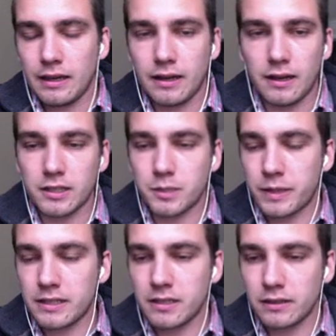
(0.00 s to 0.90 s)
Uh, just
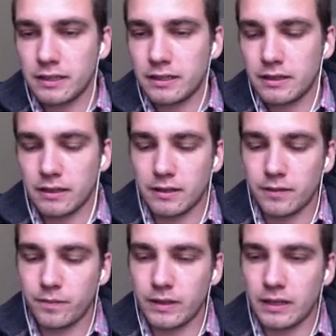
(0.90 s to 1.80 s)
paste the link in there,
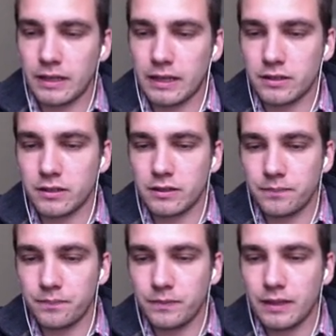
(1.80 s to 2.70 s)
hit enter,
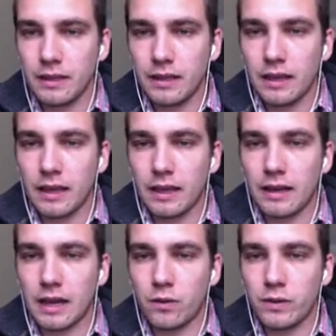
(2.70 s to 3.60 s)
and
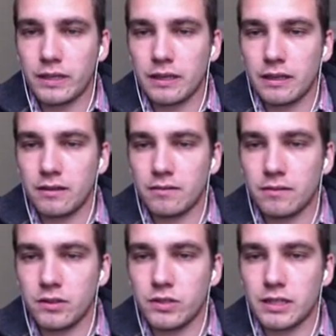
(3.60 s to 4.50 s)
now we can
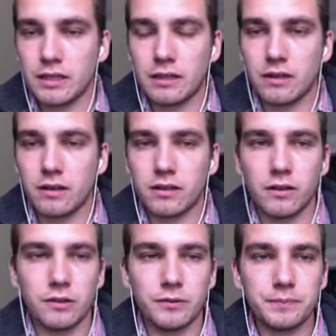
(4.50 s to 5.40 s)
use it in our code.